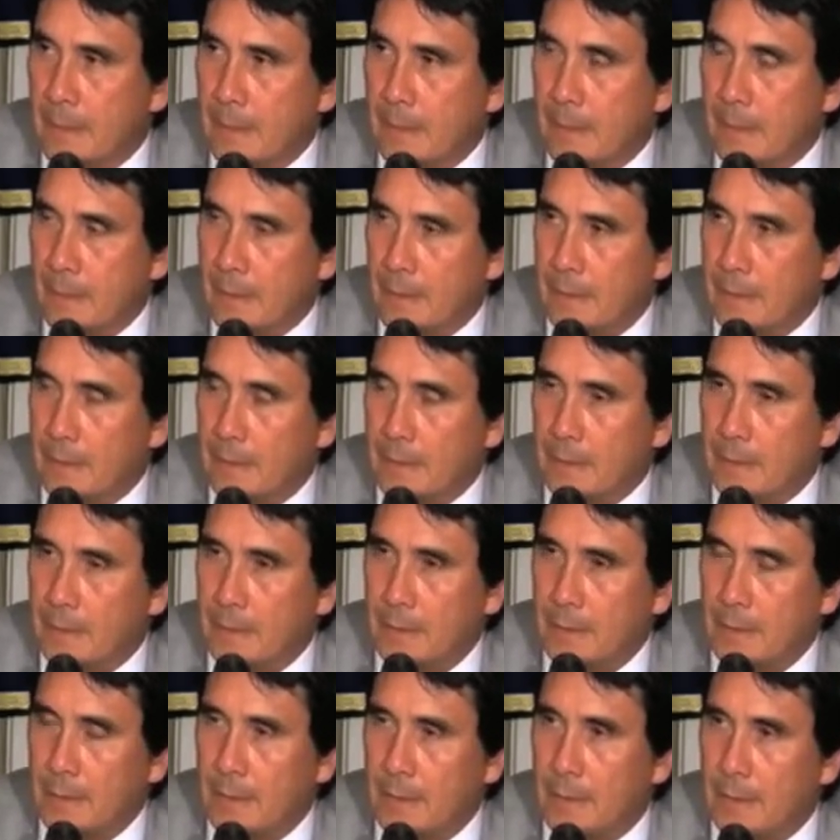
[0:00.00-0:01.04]
And
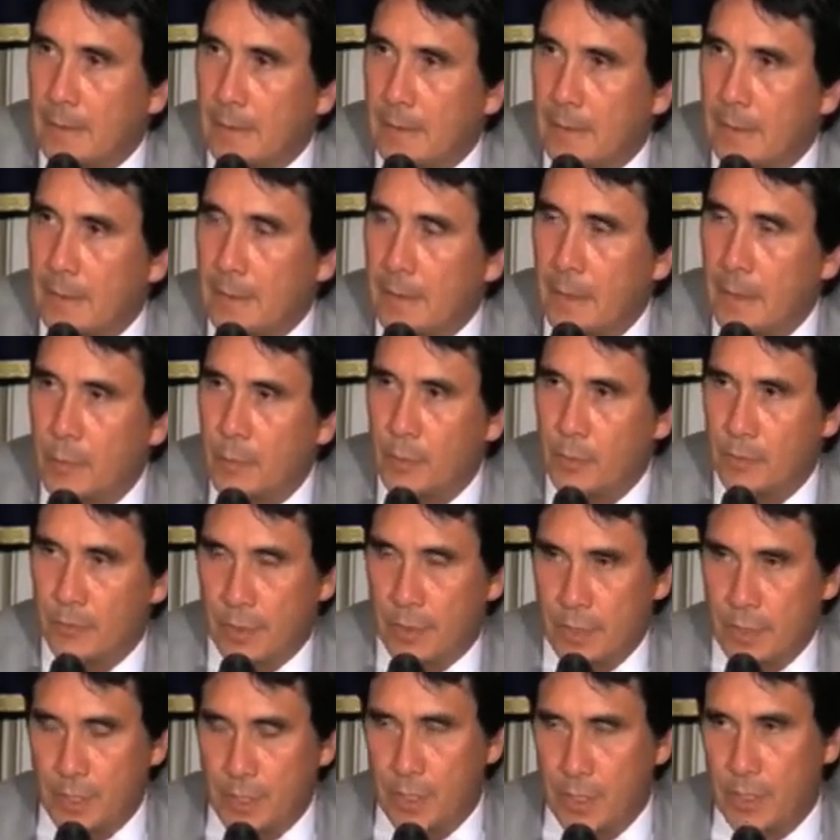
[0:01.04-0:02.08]
a number of
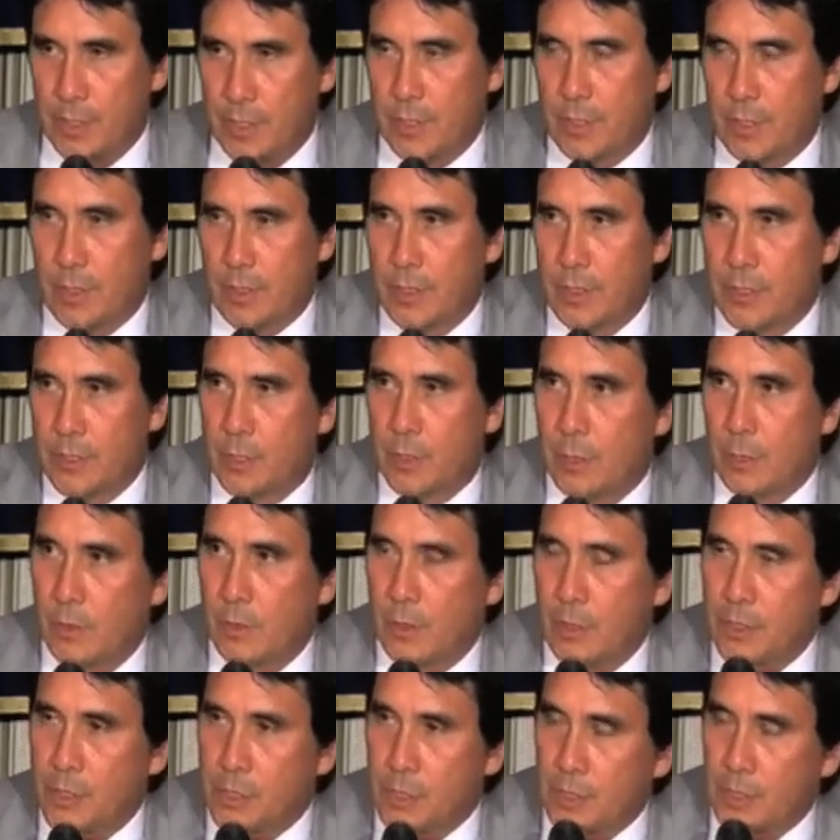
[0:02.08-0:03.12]
us in these
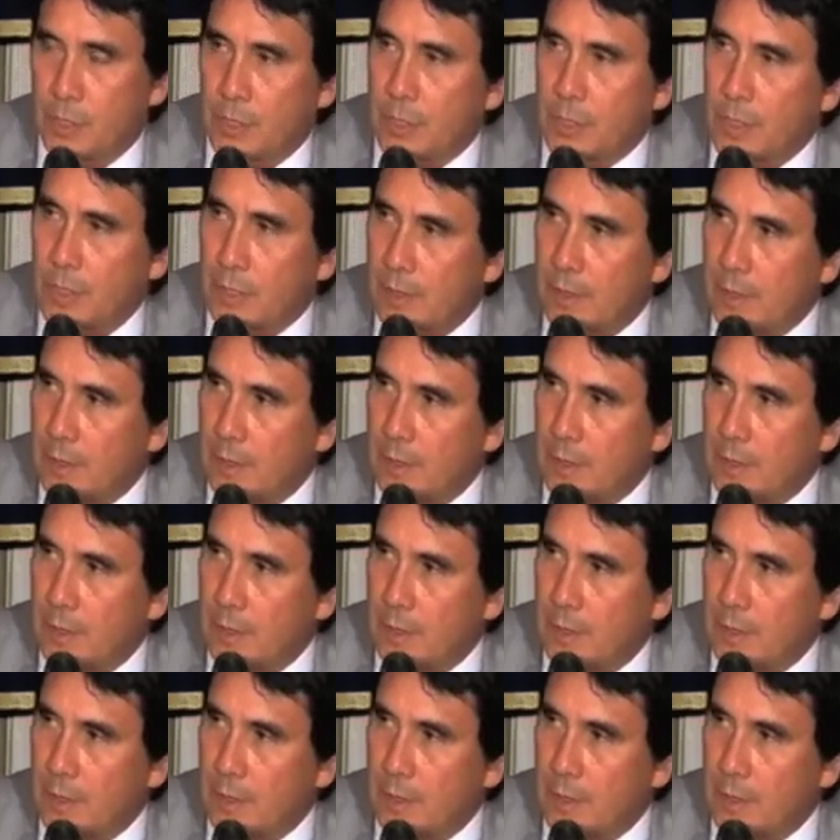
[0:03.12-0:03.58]
coalitions